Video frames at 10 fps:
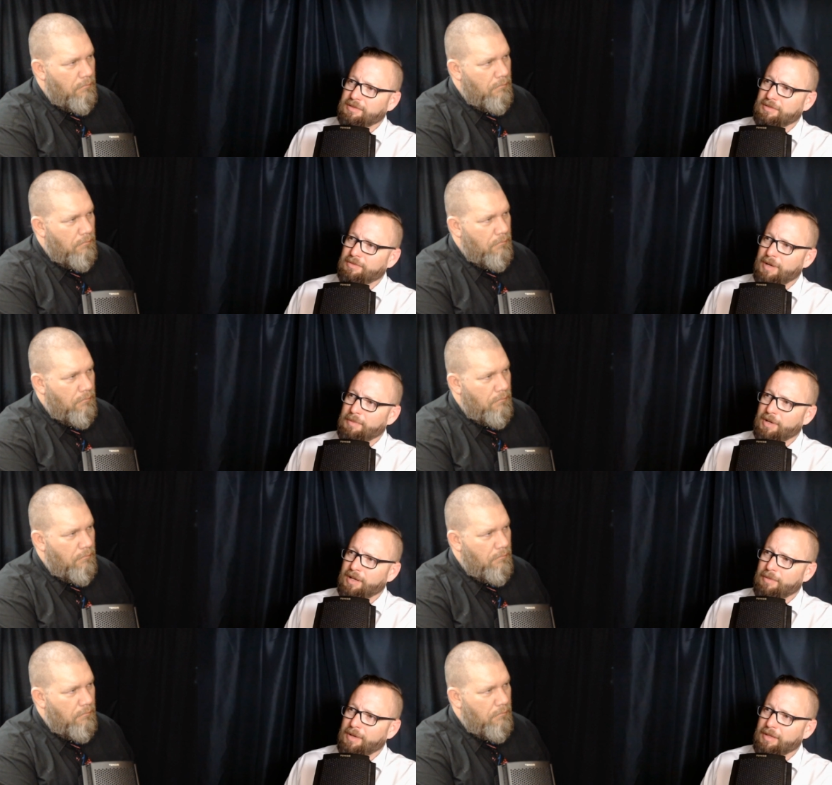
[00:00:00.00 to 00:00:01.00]
Speaker 1: to wrap your
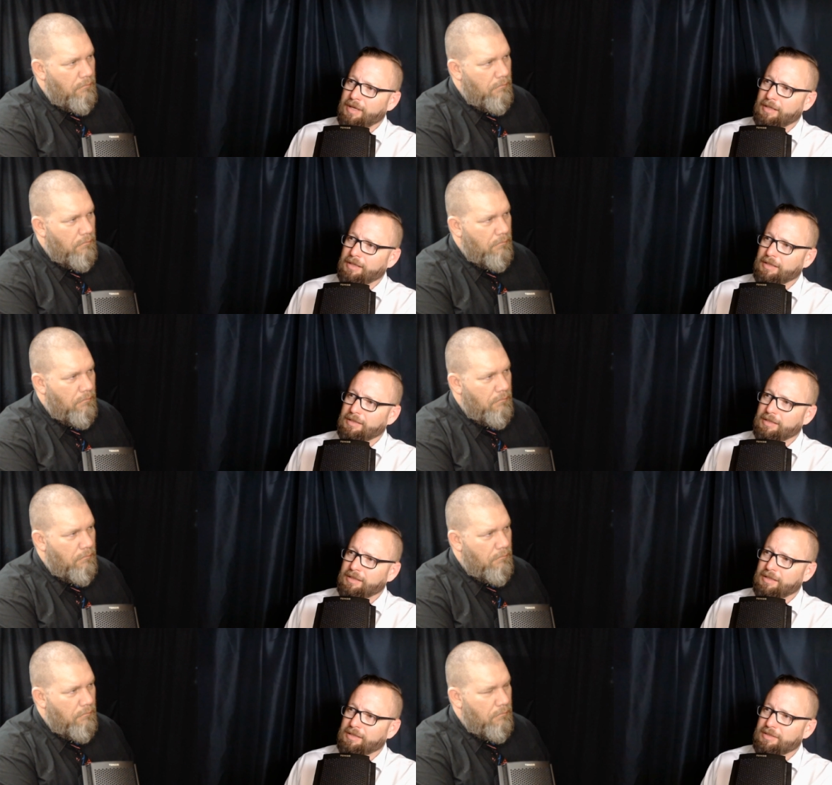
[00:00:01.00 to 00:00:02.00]
head around that and
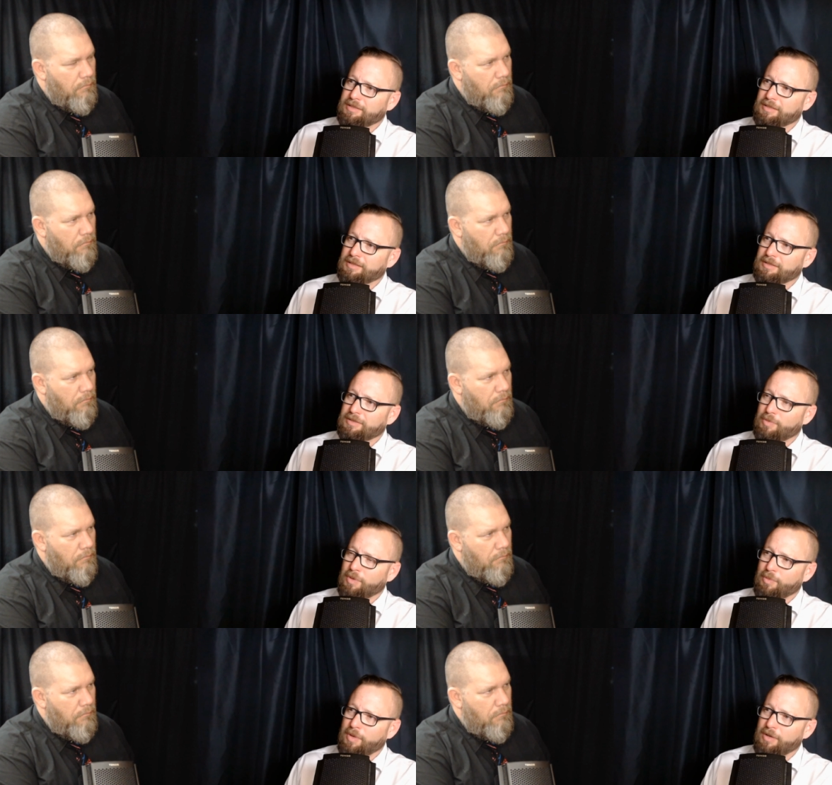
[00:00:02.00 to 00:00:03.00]
get, get uh,
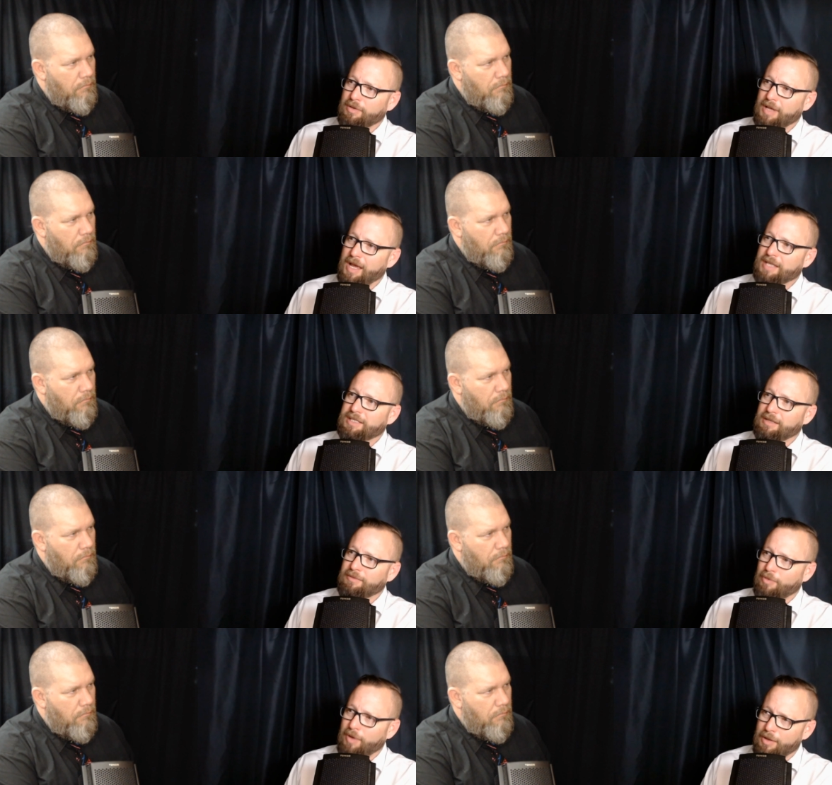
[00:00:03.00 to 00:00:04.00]
squared away on asking
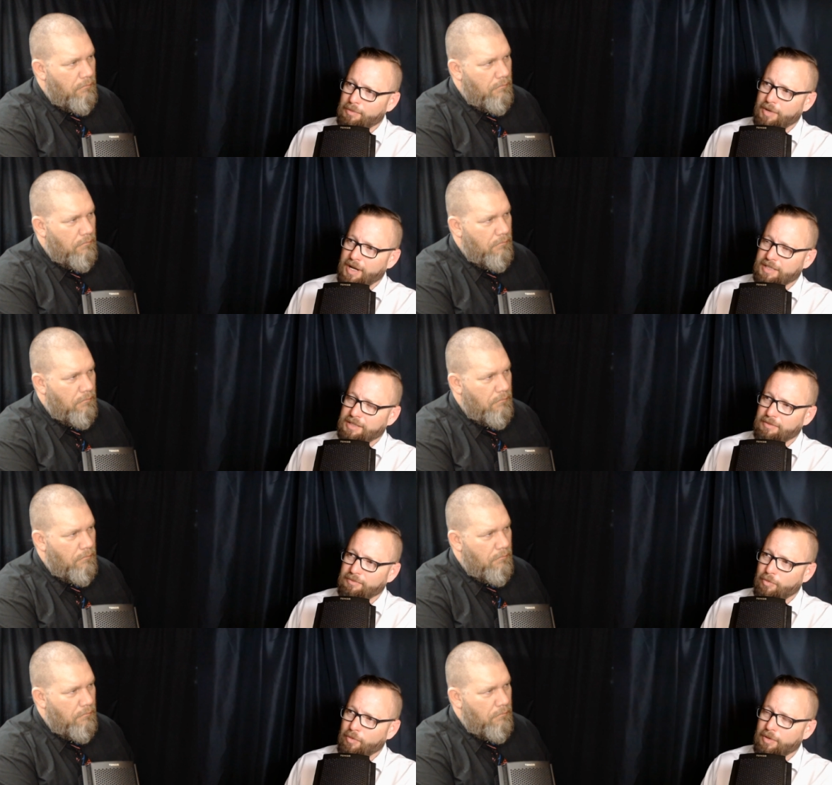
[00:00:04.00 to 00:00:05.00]
for help or asking
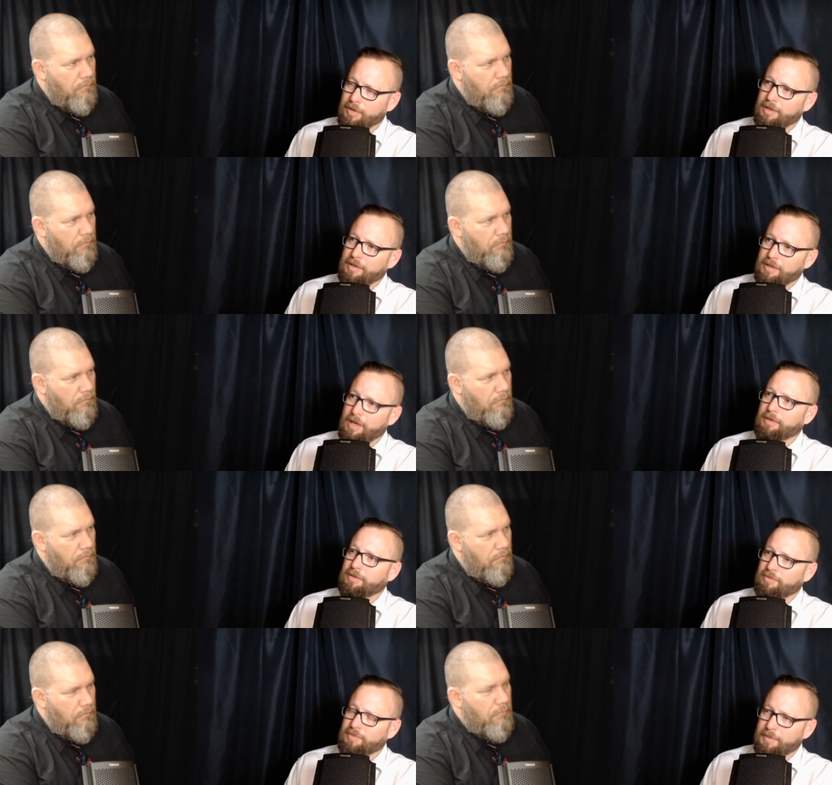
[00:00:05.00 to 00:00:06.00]
for
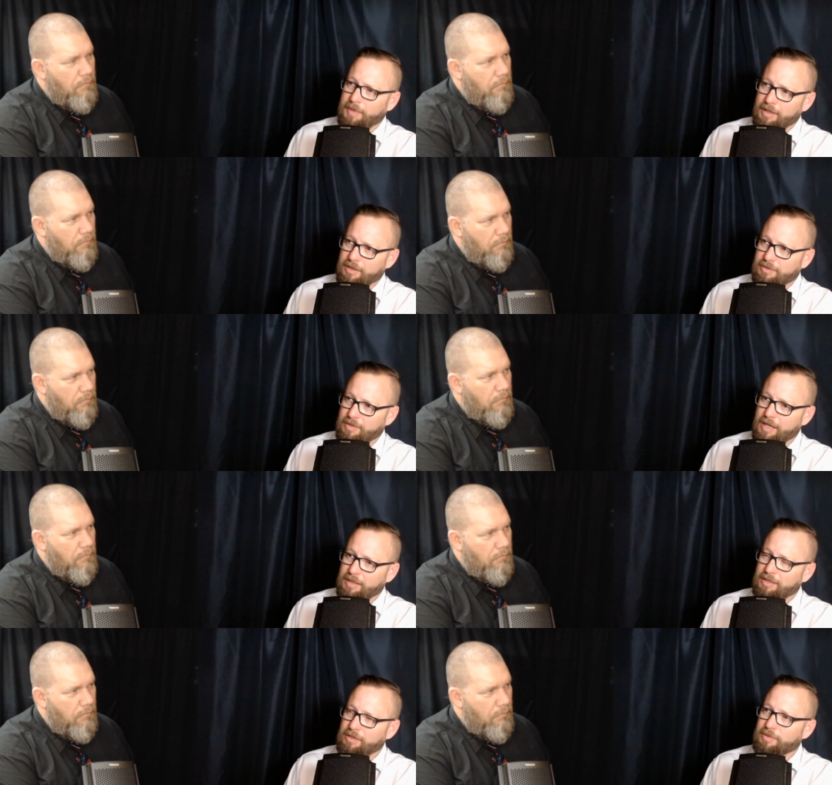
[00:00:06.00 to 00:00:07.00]
knowledge from somebody else on how
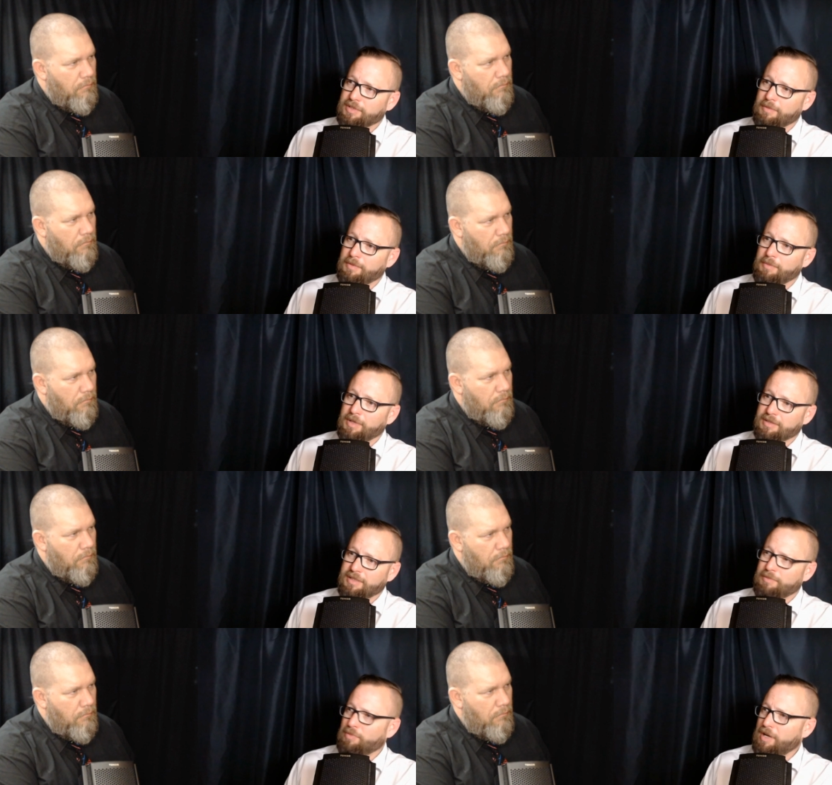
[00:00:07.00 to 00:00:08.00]
to deal with something because
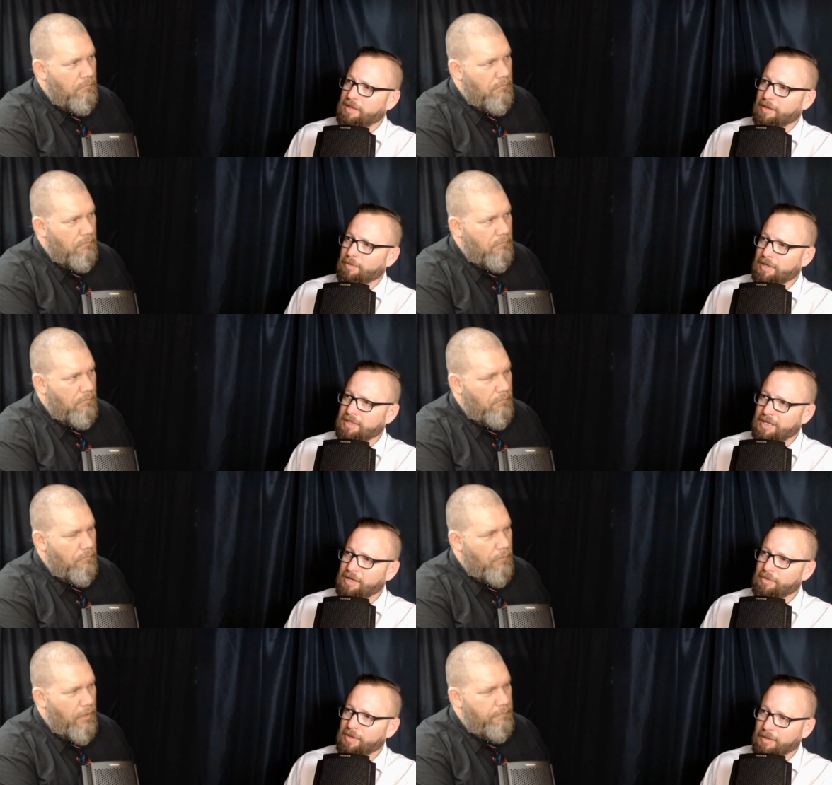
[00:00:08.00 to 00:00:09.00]
that's a pride thing, right? It's an
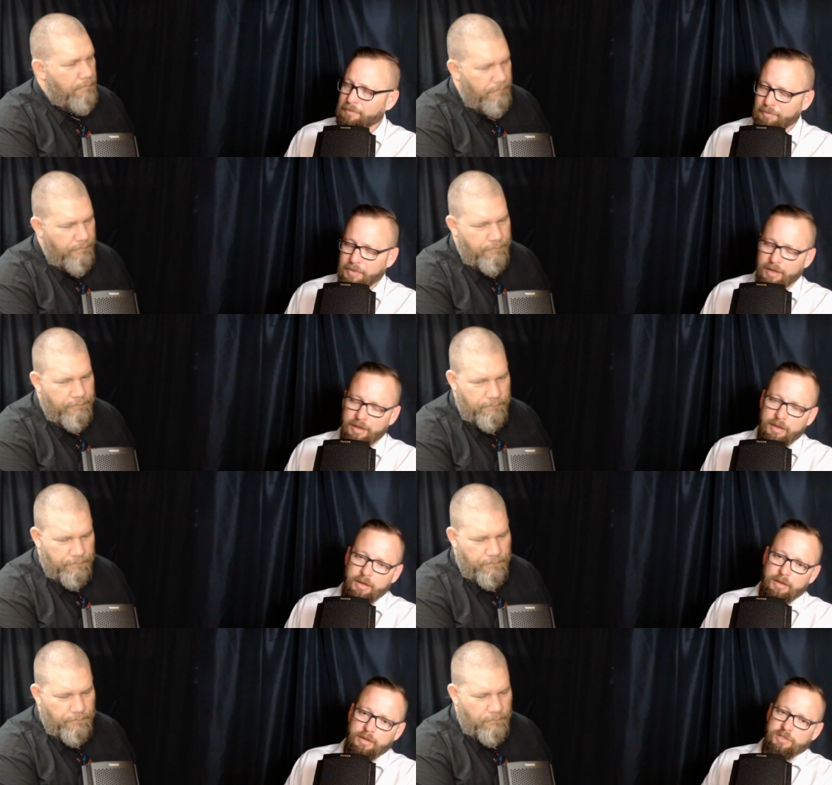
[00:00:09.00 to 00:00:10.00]
ego right. thing.
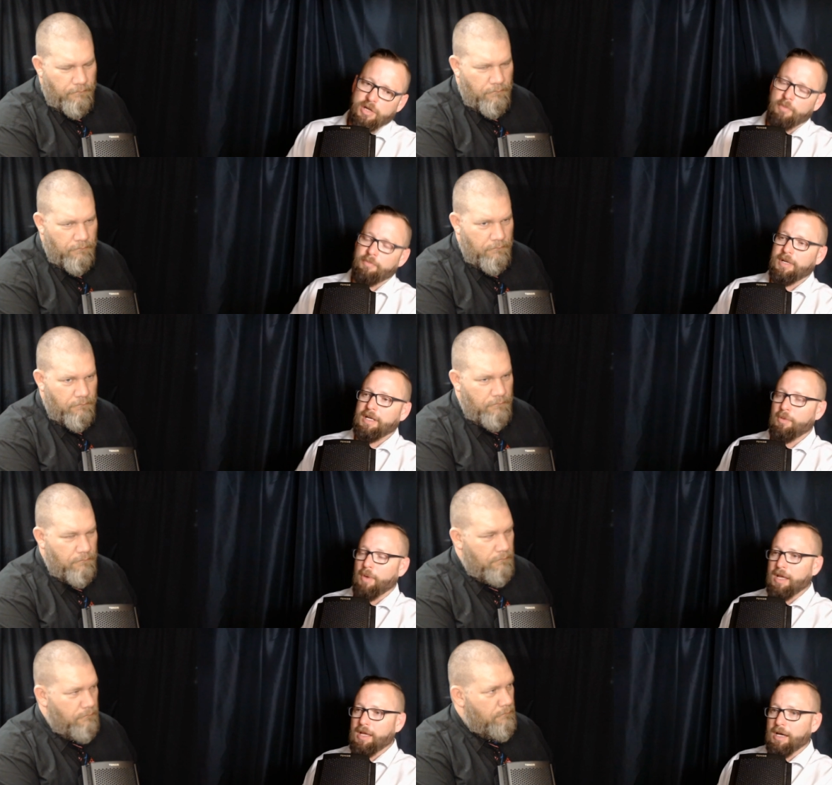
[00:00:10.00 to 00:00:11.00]
So,
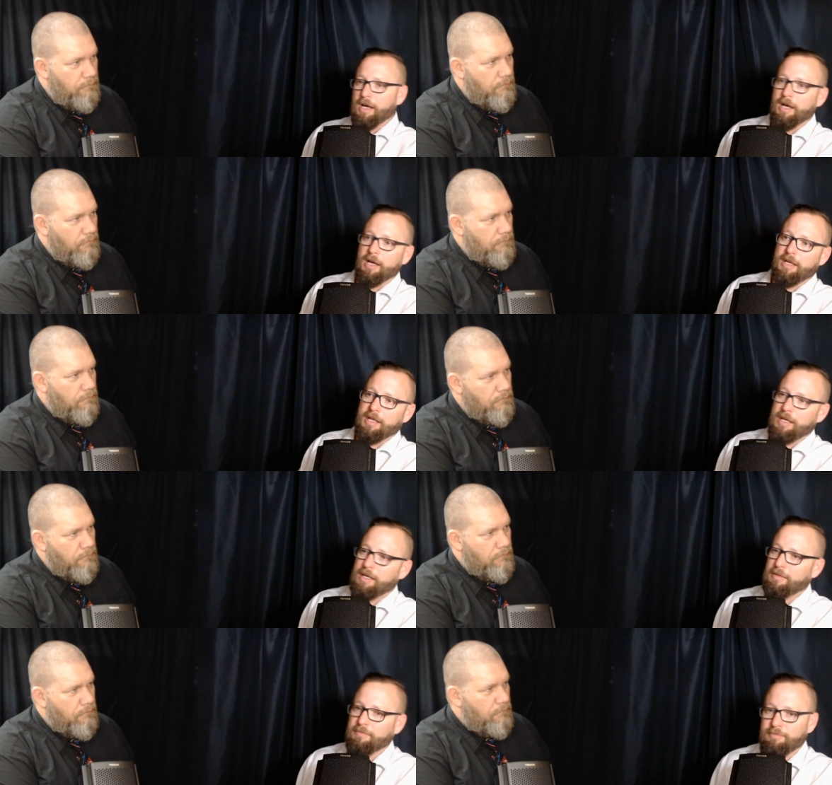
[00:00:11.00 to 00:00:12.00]
anyway, uh,
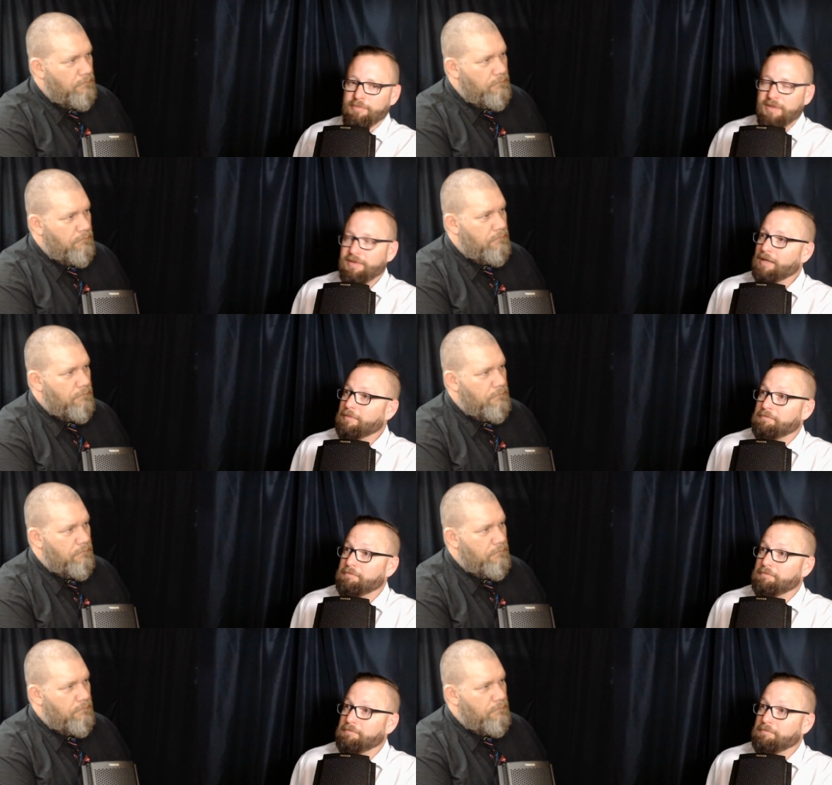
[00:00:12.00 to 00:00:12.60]
pivoting.